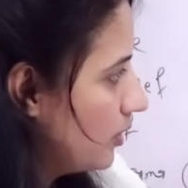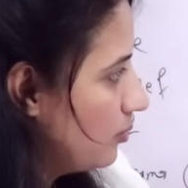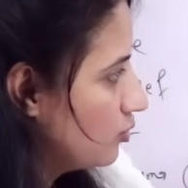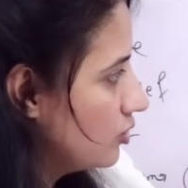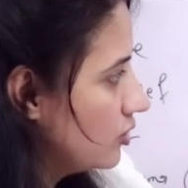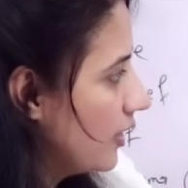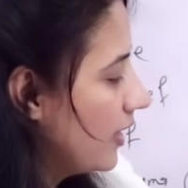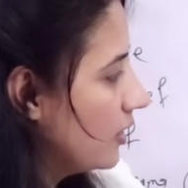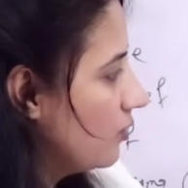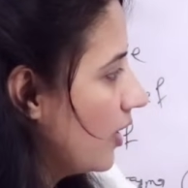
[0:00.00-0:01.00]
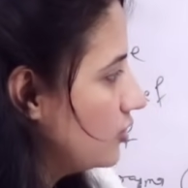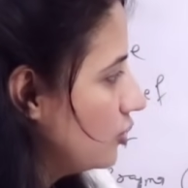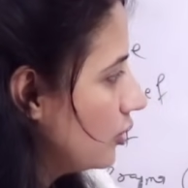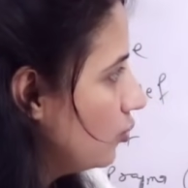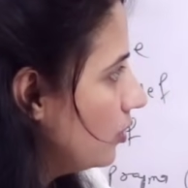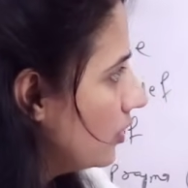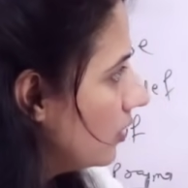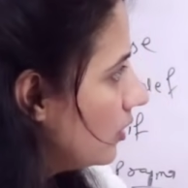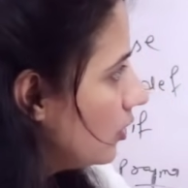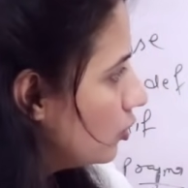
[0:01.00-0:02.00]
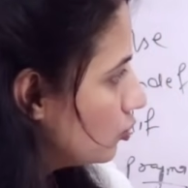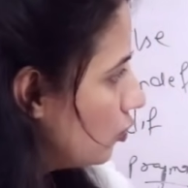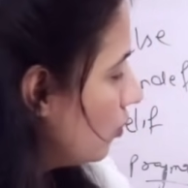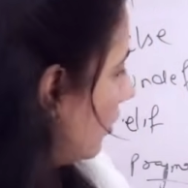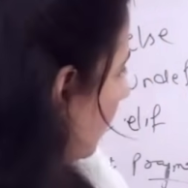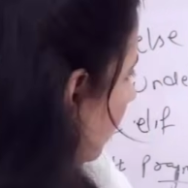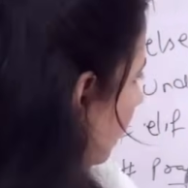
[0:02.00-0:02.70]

preprocessor directive #include. So